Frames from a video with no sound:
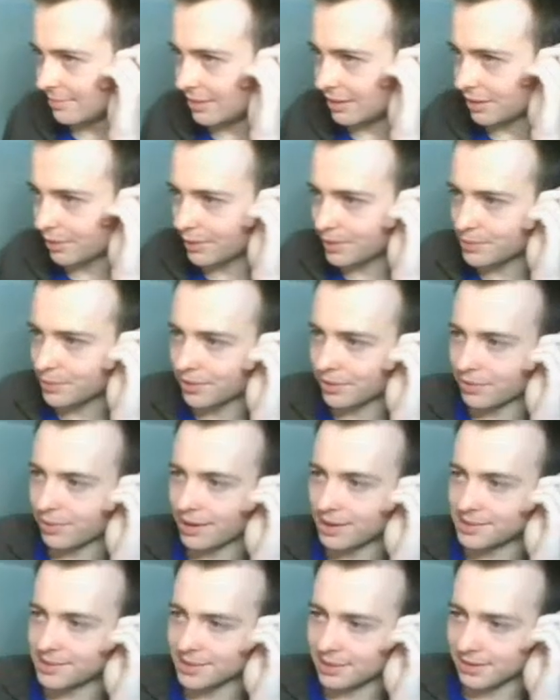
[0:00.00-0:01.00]
Lucas with the
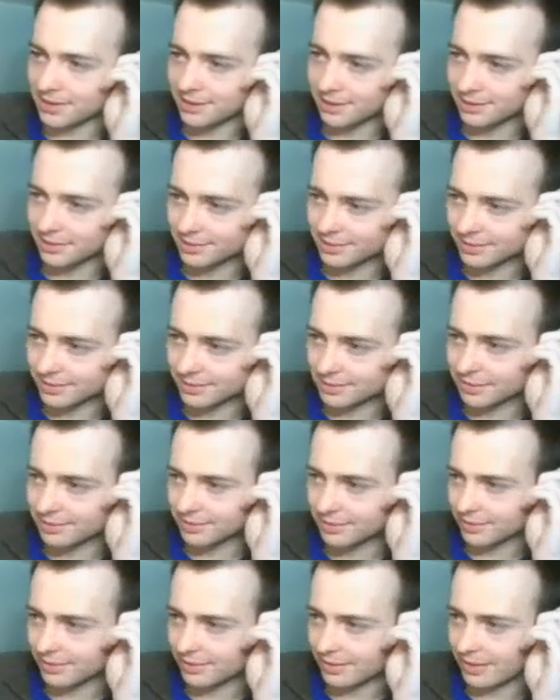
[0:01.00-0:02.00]
crazy.
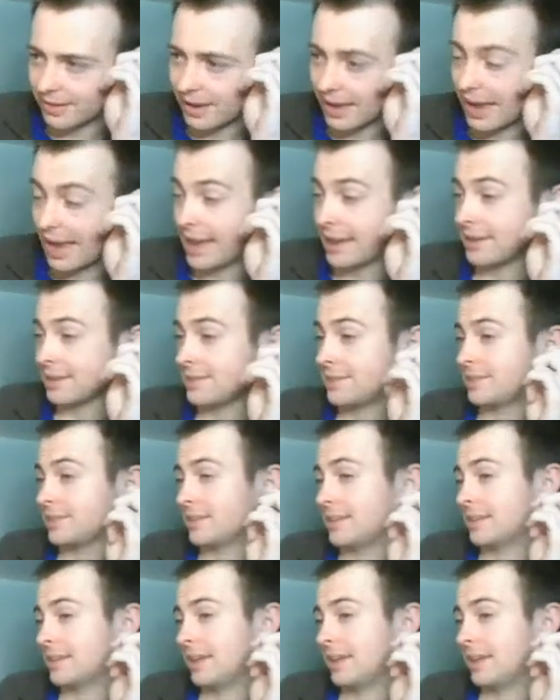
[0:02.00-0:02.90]
And